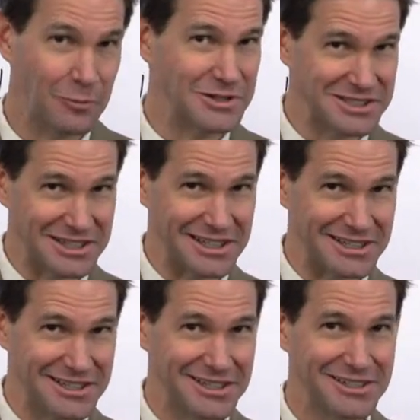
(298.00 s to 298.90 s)
Once
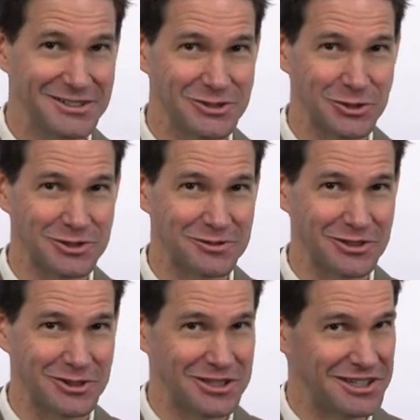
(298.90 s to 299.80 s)
again, Joseph
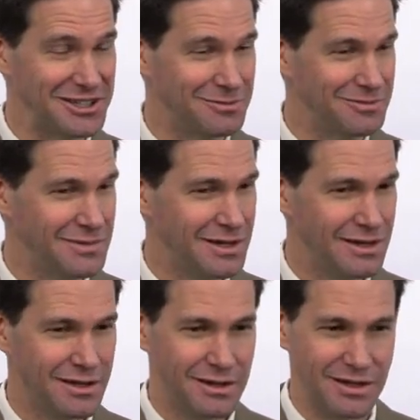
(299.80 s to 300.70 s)
can look at him
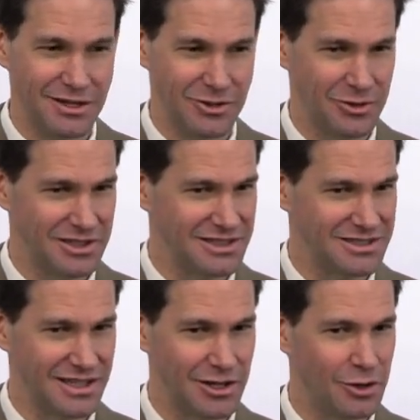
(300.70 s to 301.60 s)
and knowingly
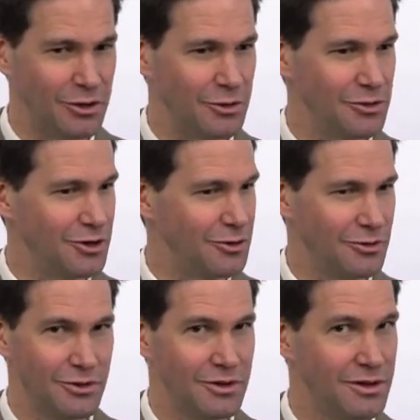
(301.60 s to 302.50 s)
say, Oh
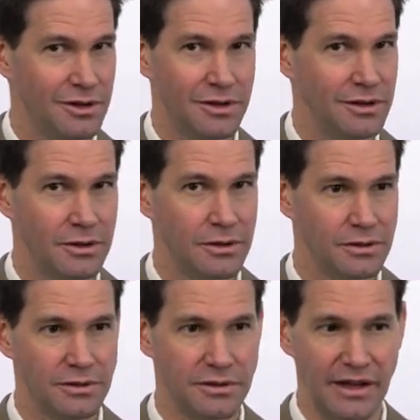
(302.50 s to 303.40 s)
no,
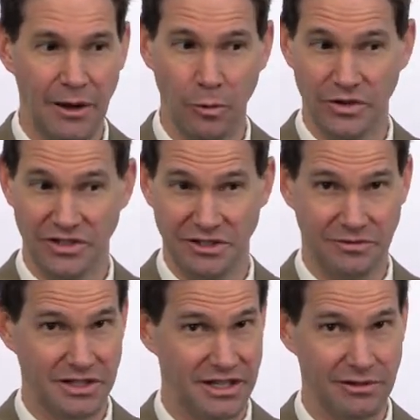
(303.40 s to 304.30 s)
that wasn't of the